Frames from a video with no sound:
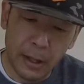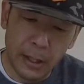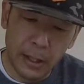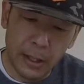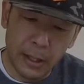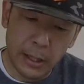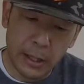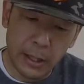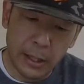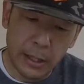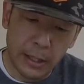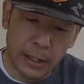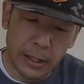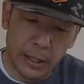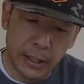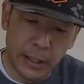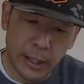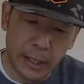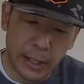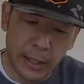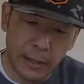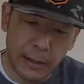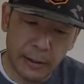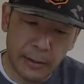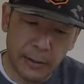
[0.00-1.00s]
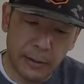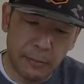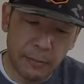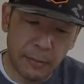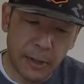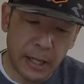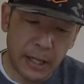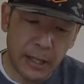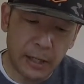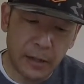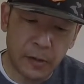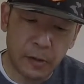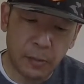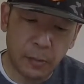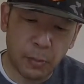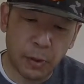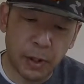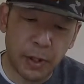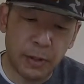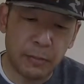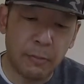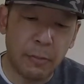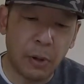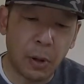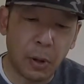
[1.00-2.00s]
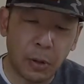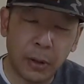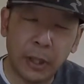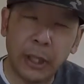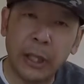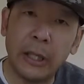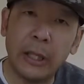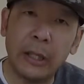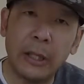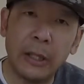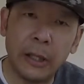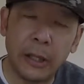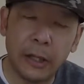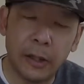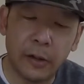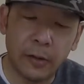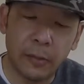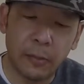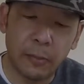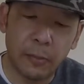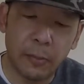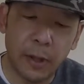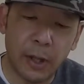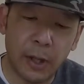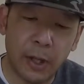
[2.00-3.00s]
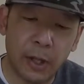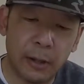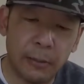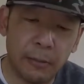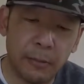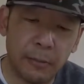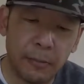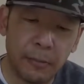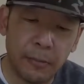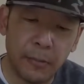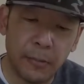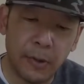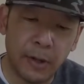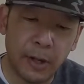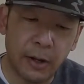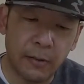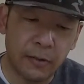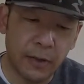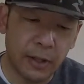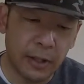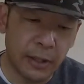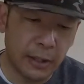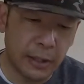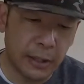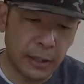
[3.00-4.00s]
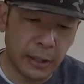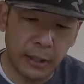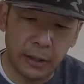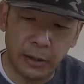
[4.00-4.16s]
The bait is pretty bulky. It's definitely